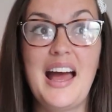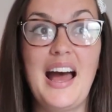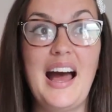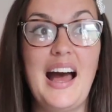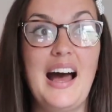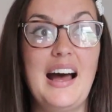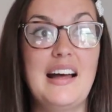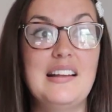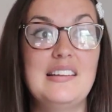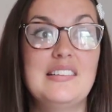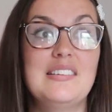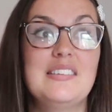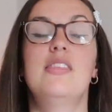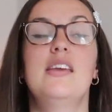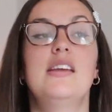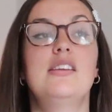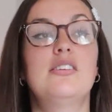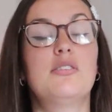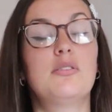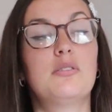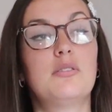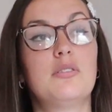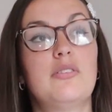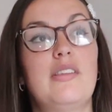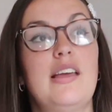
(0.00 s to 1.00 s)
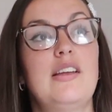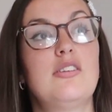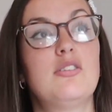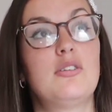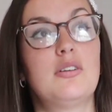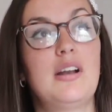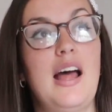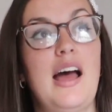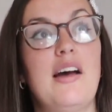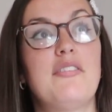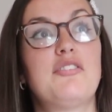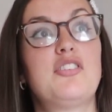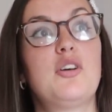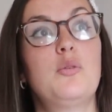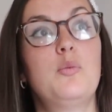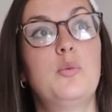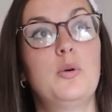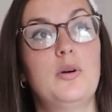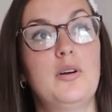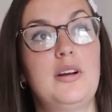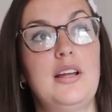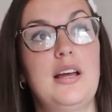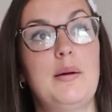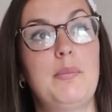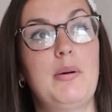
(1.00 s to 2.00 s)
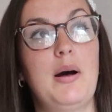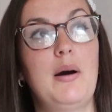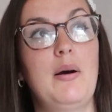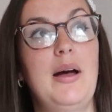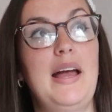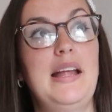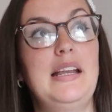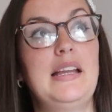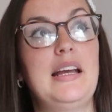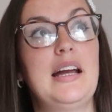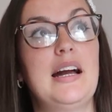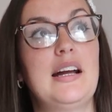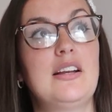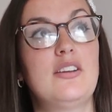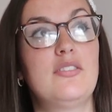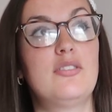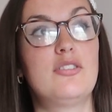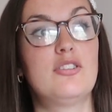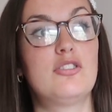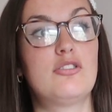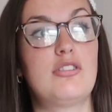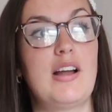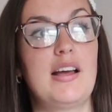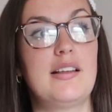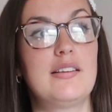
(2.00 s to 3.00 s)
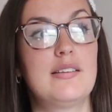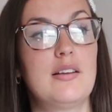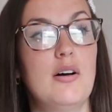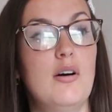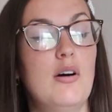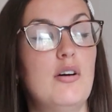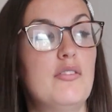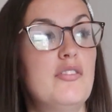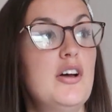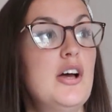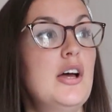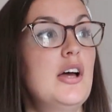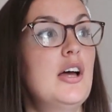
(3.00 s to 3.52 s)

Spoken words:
and they don't have to worry about any kind of stress of